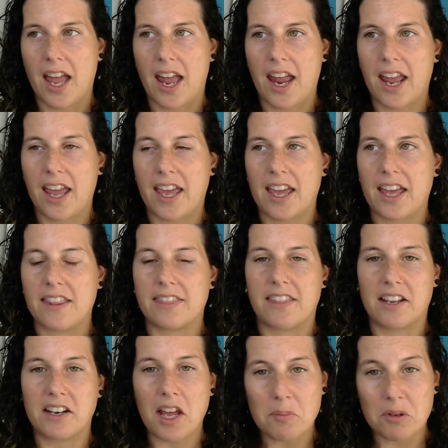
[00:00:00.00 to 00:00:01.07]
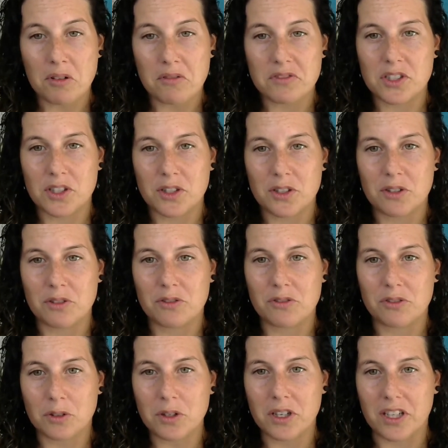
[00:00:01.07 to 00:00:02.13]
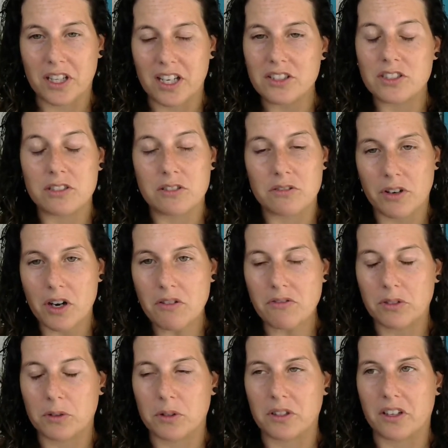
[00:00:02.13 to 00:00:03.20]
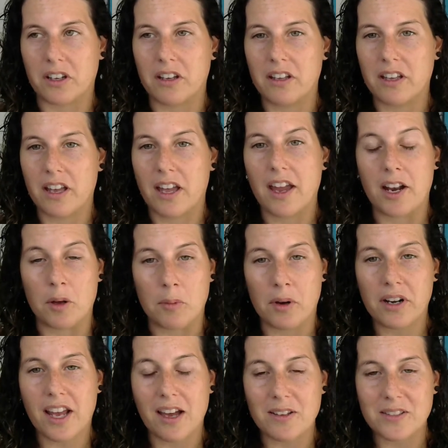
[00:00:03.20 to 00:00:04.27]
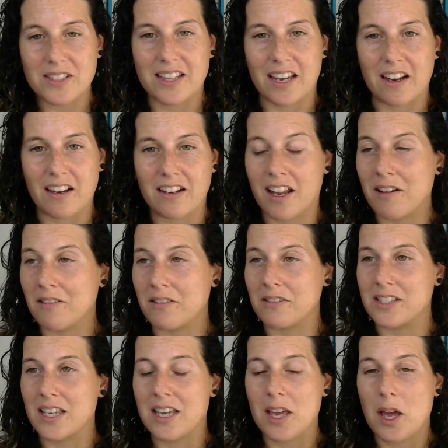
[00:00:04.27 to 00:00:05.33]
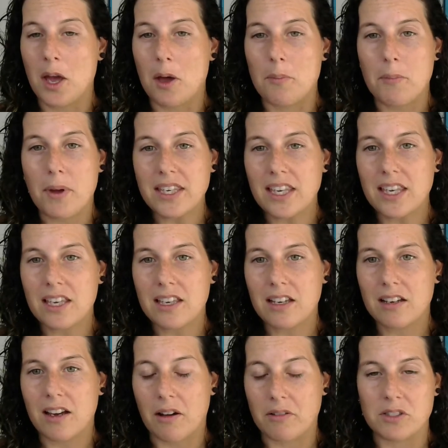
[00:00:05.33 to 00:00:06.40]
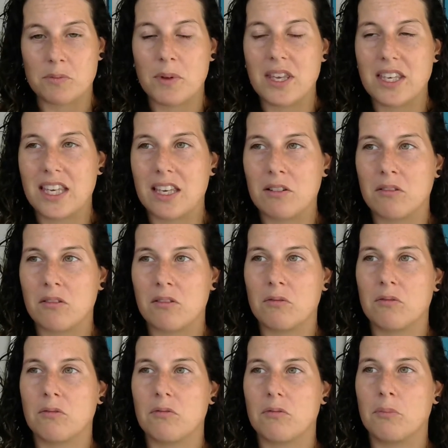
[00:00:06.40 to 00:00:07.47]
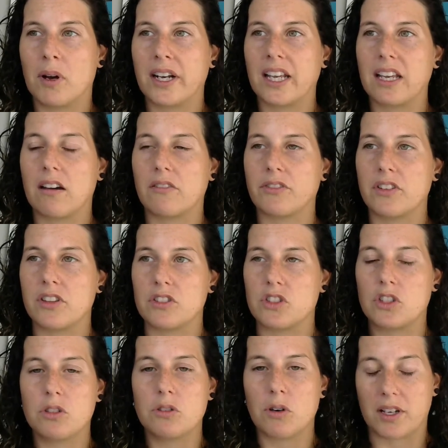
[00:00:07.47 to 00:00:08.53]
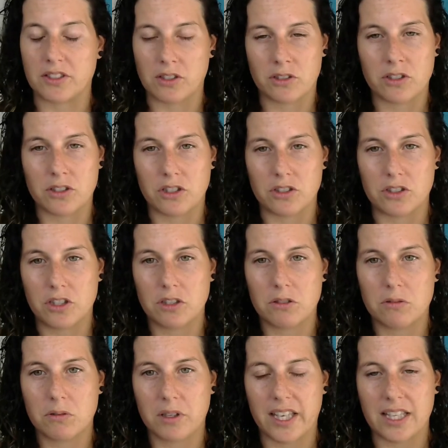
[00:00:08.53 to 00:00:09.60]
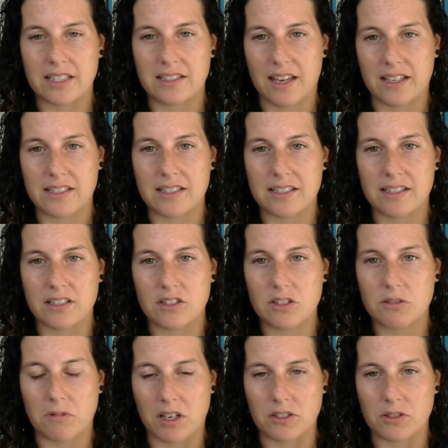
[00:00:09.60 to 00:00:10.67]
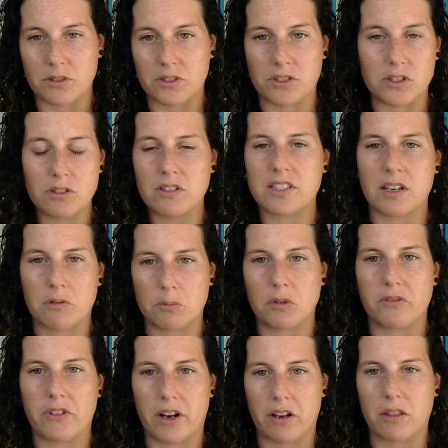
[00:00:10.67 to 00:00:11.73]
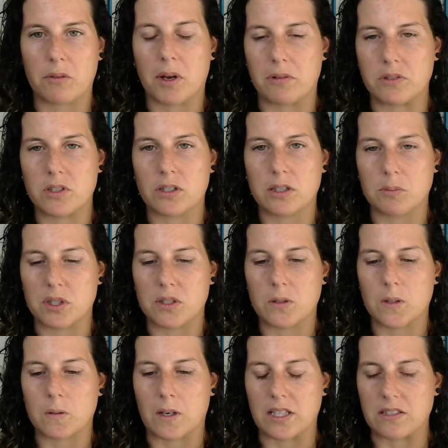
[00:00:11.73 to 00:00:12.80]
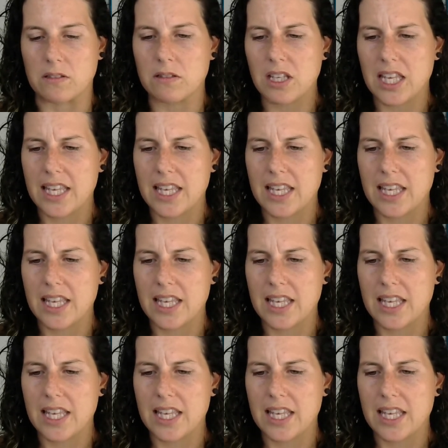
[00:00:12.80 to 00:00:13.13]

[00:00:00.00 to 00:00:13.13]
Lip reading: And then I moved to Florida, to Navarre, Florida, and I bought a house there, and I was making money off of the two. I turned the two in Texas into rentals. As soon as I would move out of them, I would turn them into a rental.